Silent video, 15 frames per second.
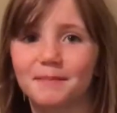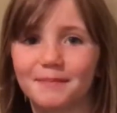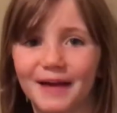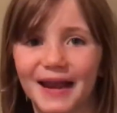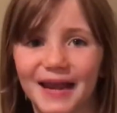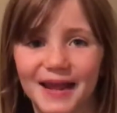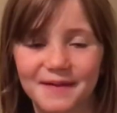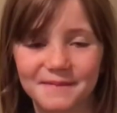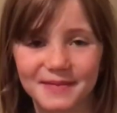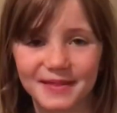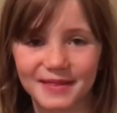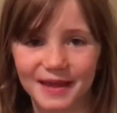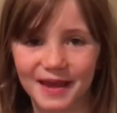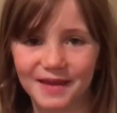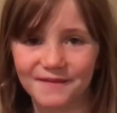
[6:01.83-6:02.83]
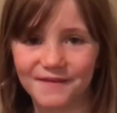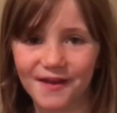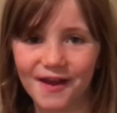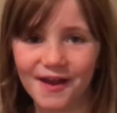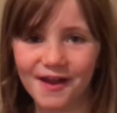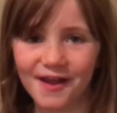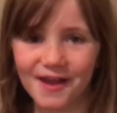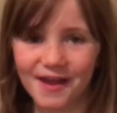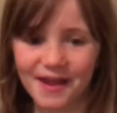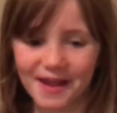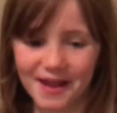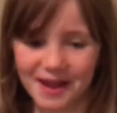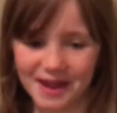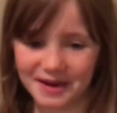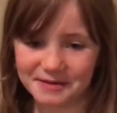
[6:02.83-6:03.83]
My name is Ava,
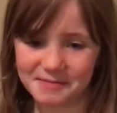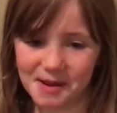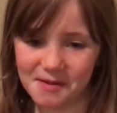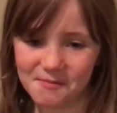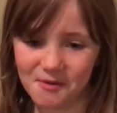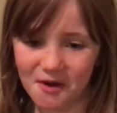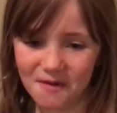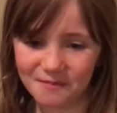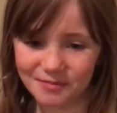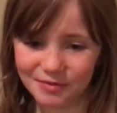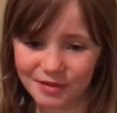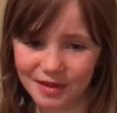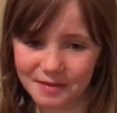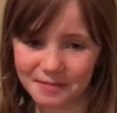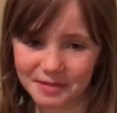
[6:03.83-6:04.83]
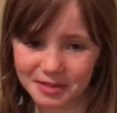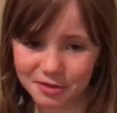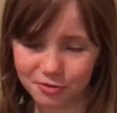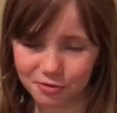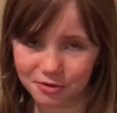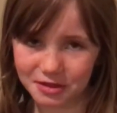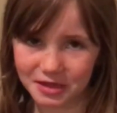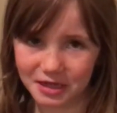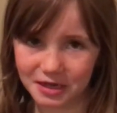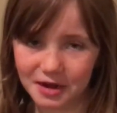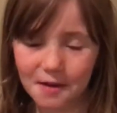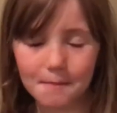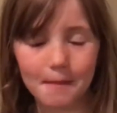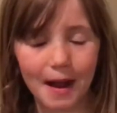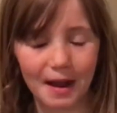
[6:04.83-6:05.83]
and my mom's name is
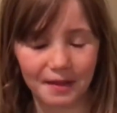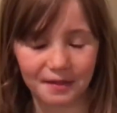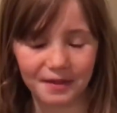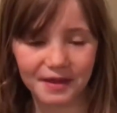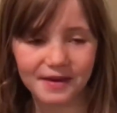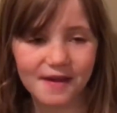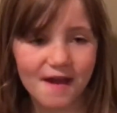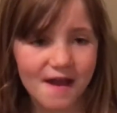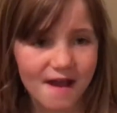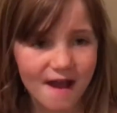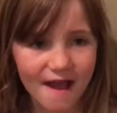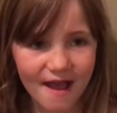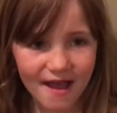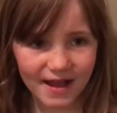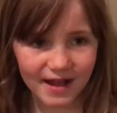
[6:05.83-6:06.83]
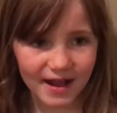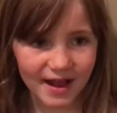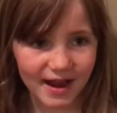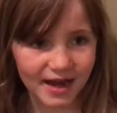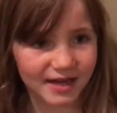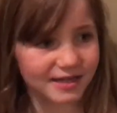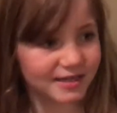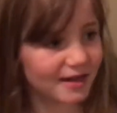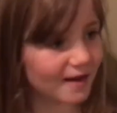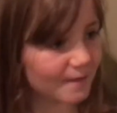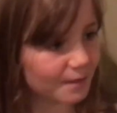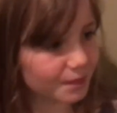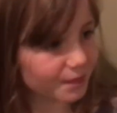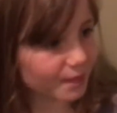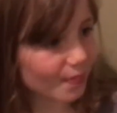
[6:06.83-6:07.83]
Christina Milan, and
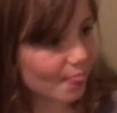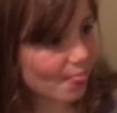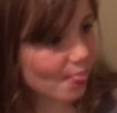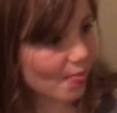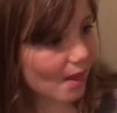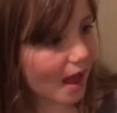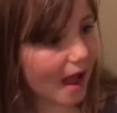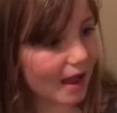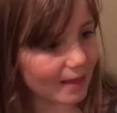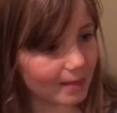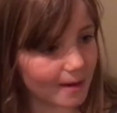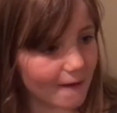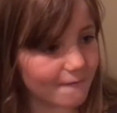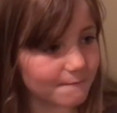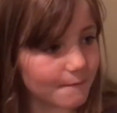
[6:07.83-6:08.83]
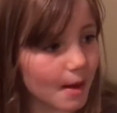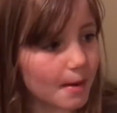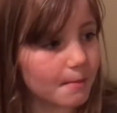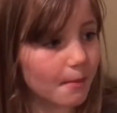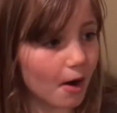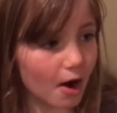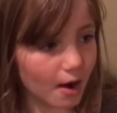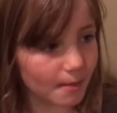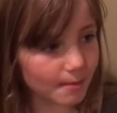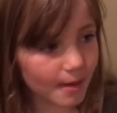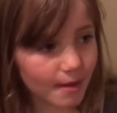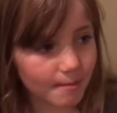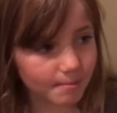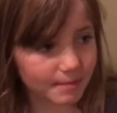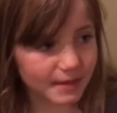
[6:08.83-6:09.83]
I love my mom
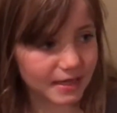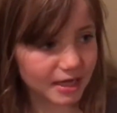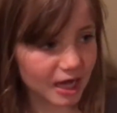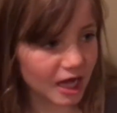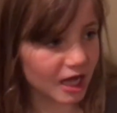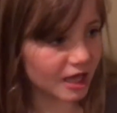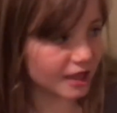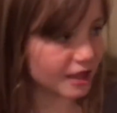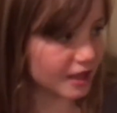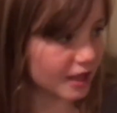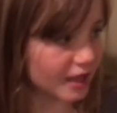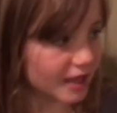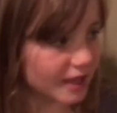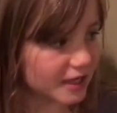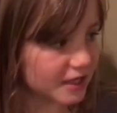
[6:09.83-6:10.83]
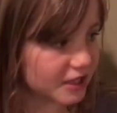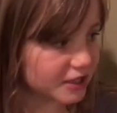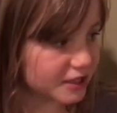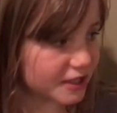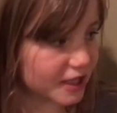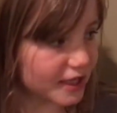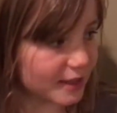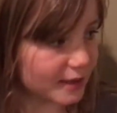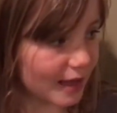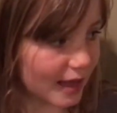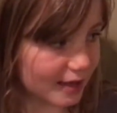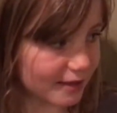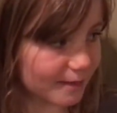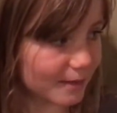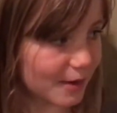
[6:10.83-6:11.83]
because she
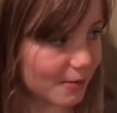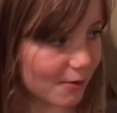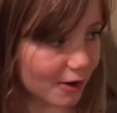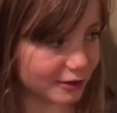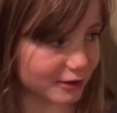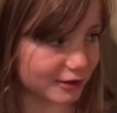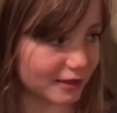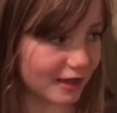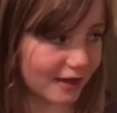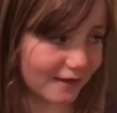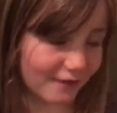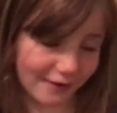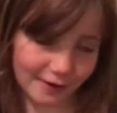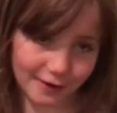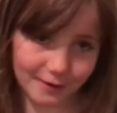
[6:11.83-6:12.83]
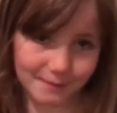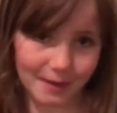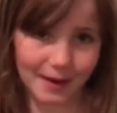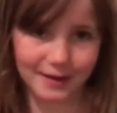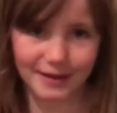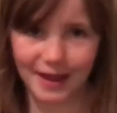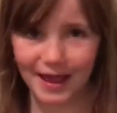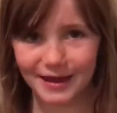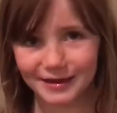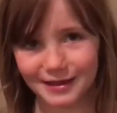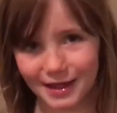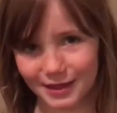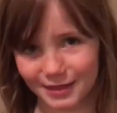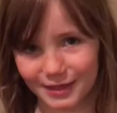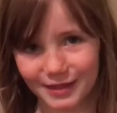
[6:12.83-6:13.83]
lets me watch TV and my dad
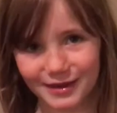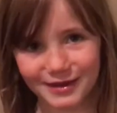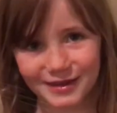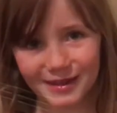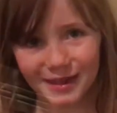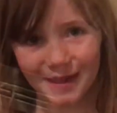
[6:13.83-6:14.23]
doesn't.